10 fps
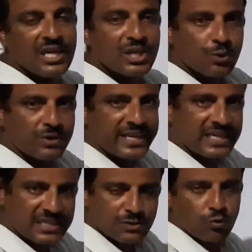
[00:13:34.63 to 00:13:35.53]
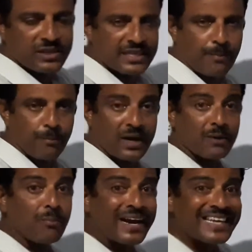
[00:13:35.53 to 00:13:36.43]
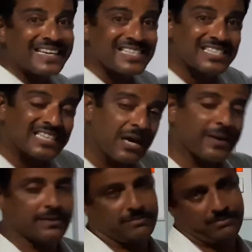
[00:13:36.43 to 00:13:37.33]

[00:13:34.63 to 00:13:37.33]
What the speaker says: You take this only number minus 7.